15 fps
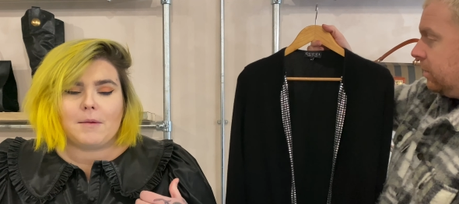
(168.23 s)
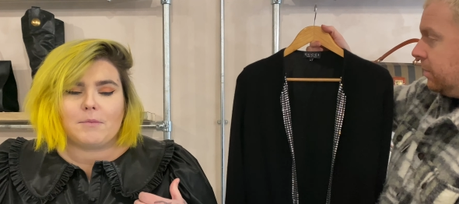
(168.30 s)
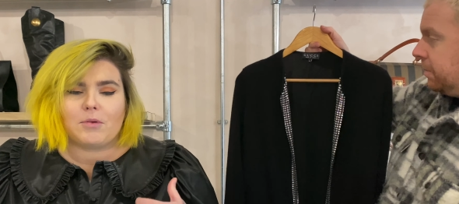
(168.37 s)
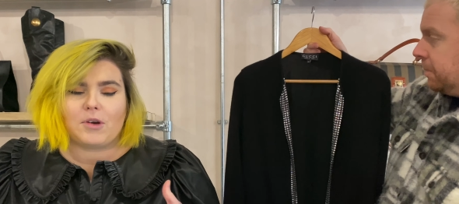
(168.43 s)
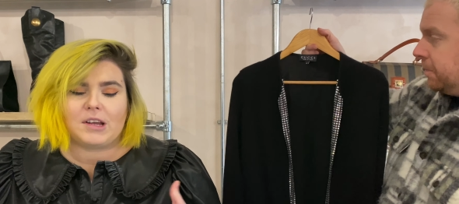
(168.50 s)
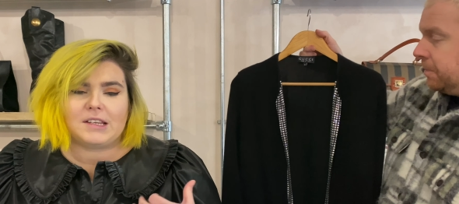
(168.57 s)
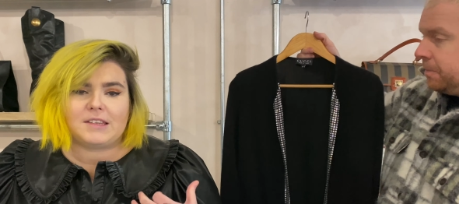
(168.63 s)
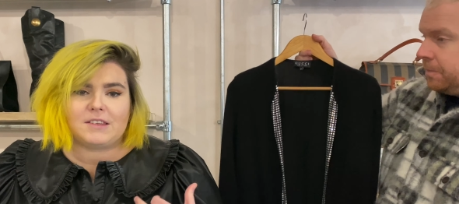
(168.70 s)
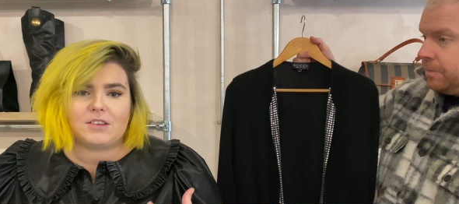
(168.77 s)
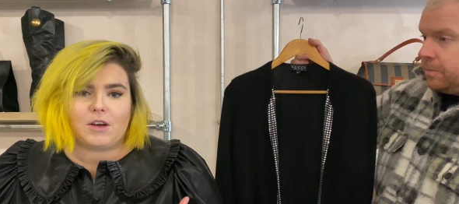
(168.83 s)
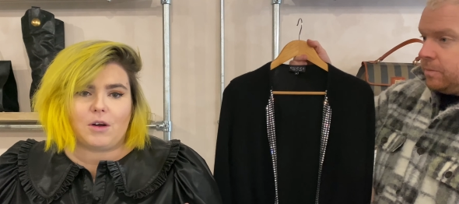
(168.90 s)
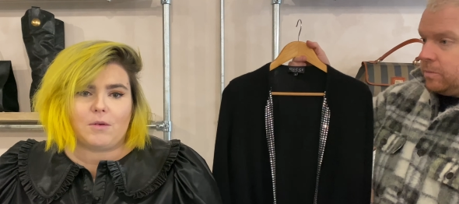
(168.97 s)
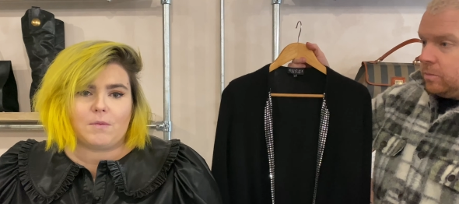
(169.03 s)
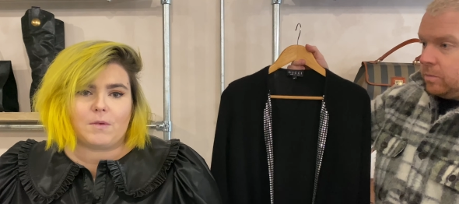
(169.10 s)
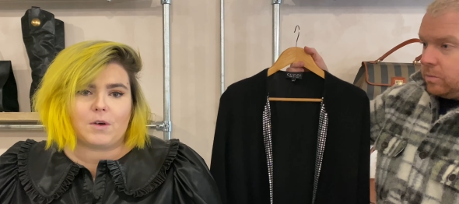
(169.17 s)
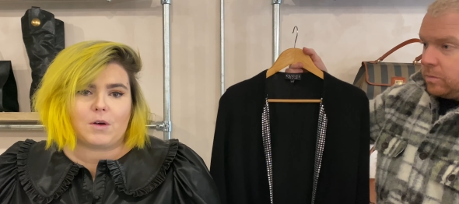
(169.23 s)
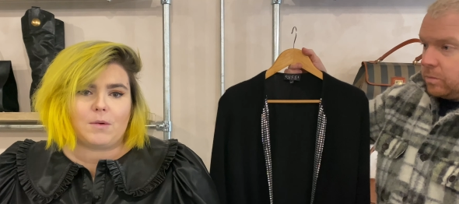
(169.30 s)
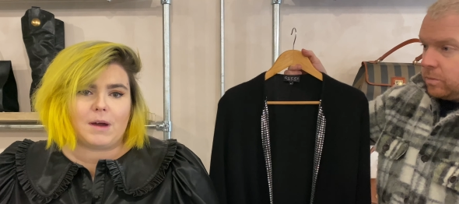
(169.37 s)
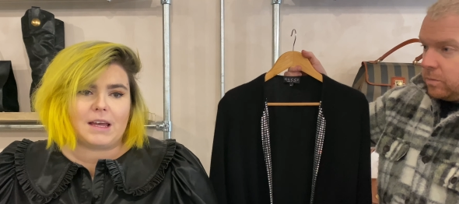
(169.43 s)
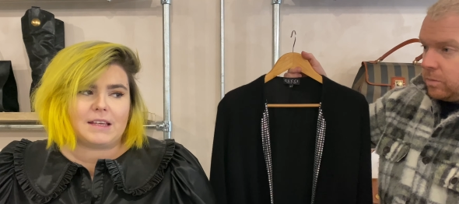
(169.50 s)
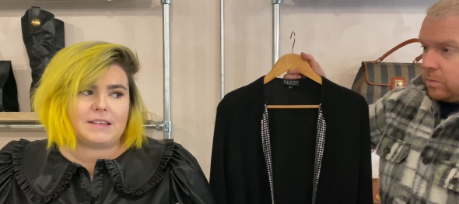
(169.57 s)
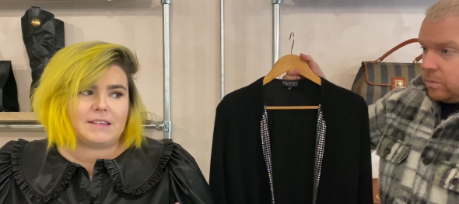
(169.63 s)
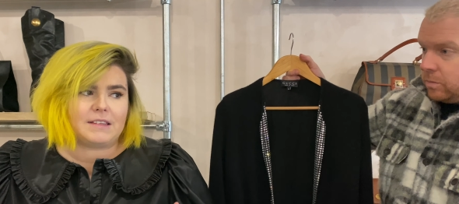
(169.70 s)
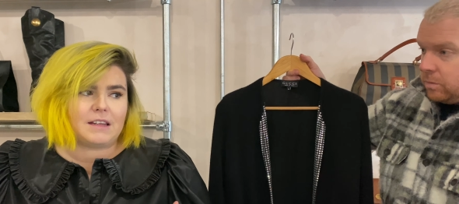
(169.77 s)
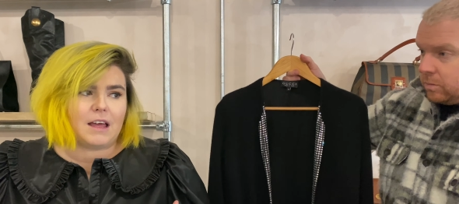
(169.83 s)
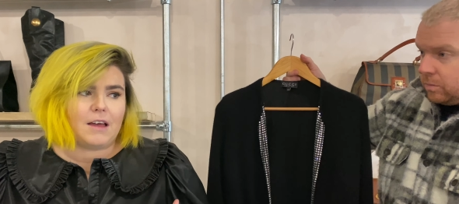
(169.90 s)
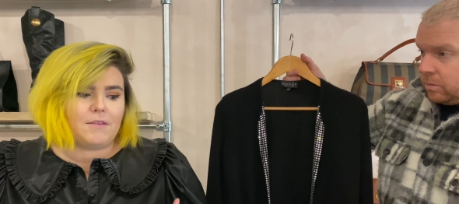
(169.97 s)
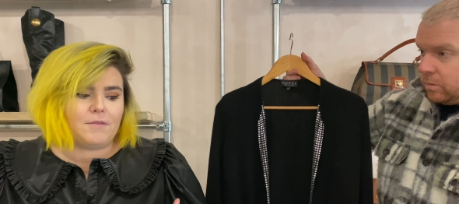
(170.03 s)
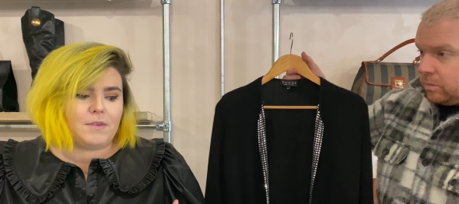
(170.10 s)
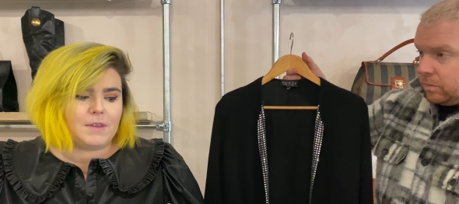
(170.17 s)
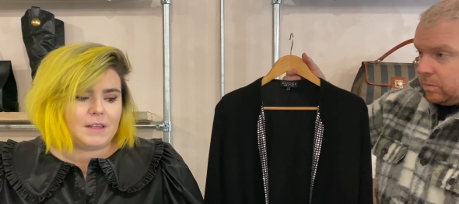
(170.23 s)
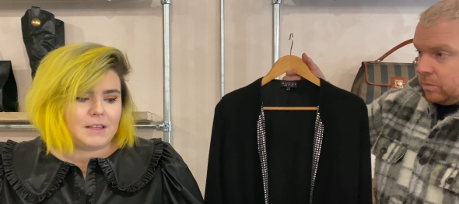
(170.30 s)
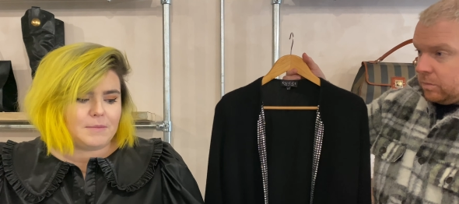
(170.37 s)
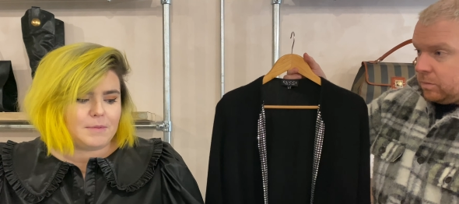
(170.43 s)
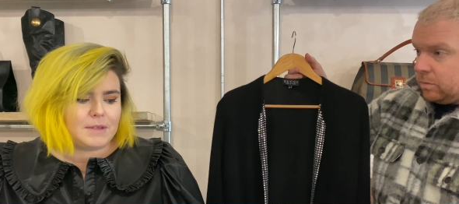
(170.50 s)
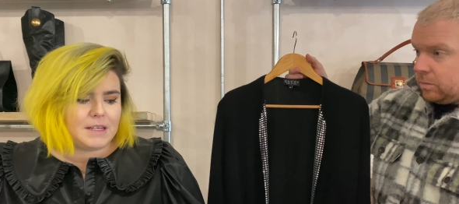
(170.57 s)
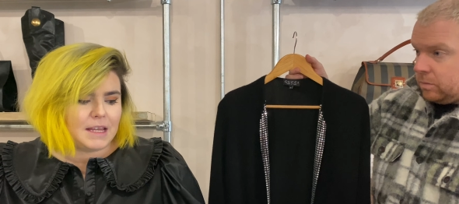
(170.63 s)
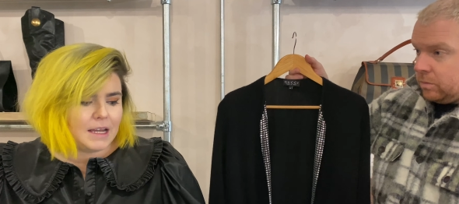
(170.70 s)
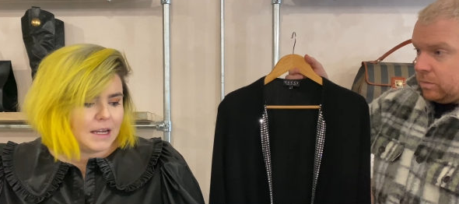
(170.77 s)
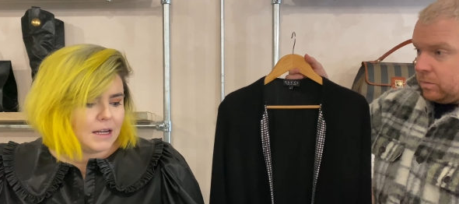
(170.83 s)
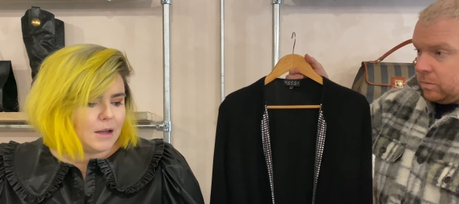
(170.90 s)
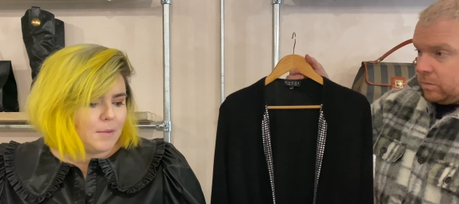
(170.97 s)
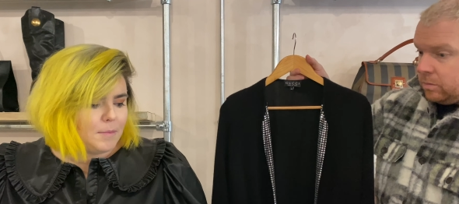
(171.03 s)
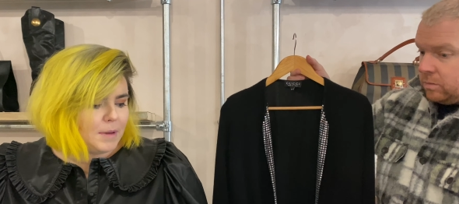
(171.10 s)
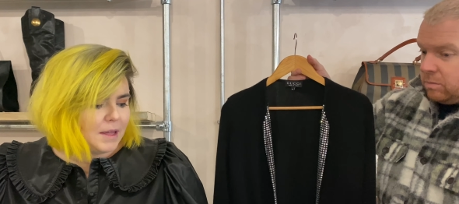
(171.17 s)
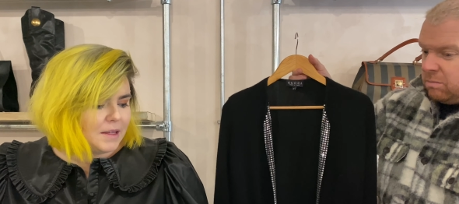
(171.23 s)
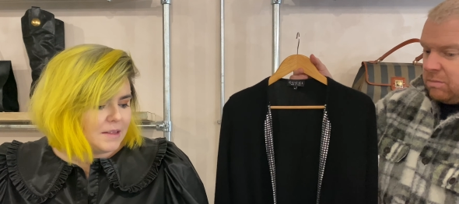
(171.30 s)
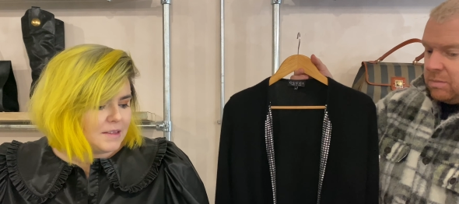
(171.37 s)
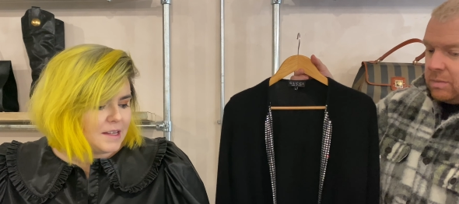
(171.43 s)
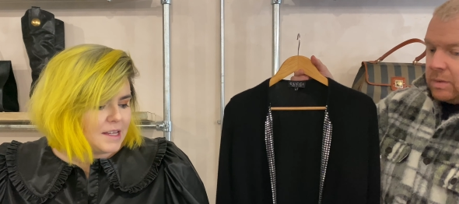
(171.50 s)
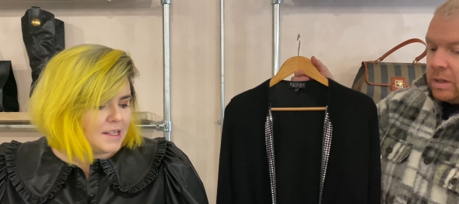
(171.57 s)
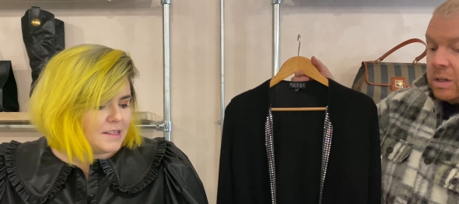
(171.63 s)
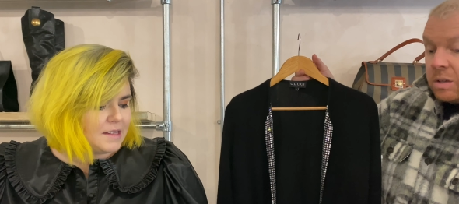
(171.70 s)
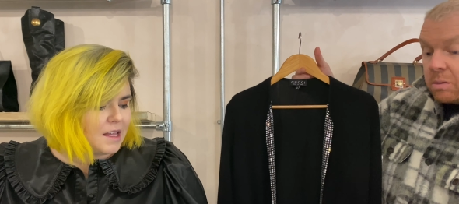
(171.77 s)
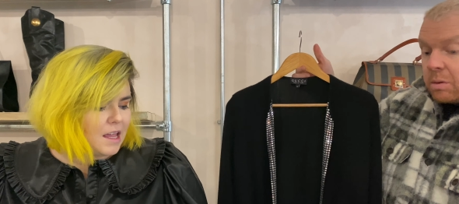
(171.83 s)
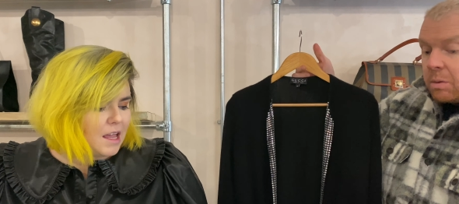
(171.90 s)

Speaker 1: Prices are on request for these particular pieces.